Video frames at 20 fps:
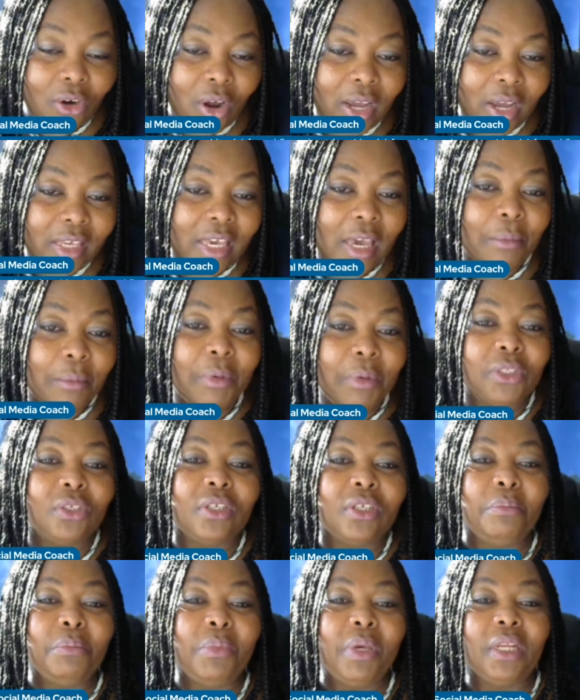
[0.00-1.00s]
came into
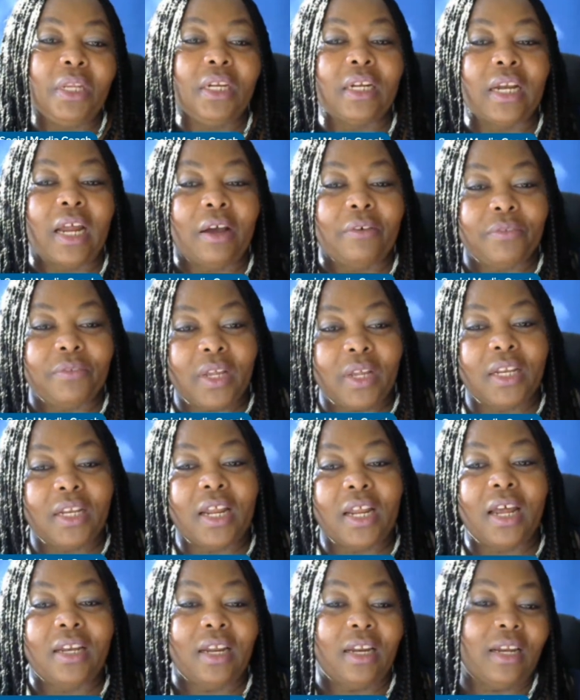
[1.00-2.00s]
the meeting after
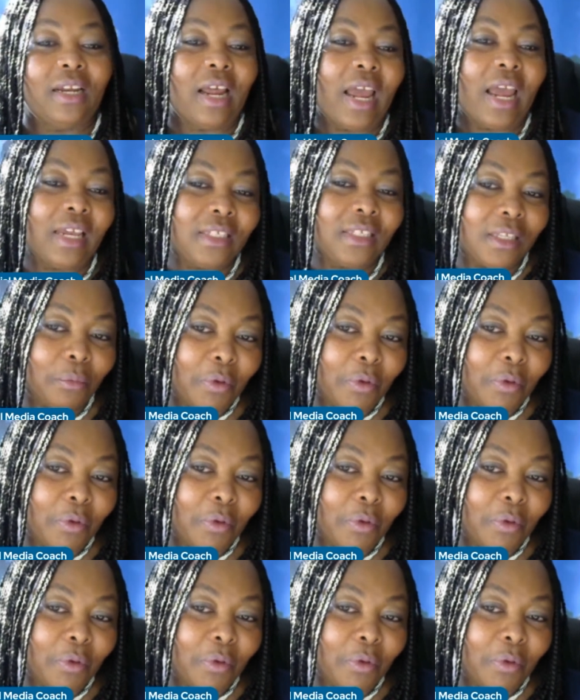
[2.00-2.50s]
that and I asked them